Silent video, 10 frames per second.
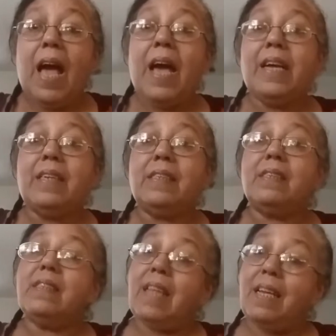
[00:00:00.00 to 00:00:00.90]

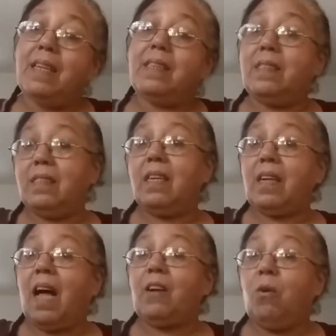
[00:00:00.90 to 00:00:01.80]
And they
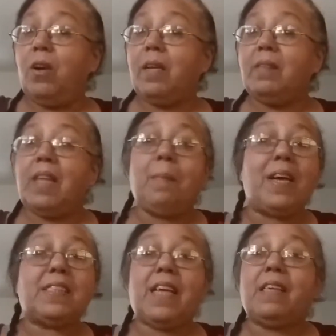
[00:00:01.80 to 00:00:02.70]

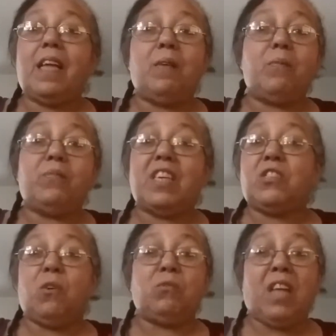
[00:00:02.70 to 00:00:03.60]
might say
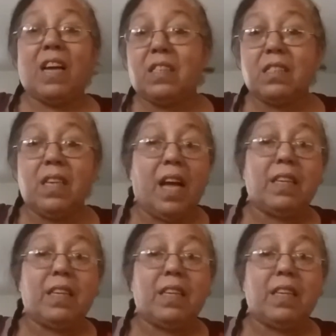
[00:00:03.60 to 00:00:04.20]
there's no doctors here.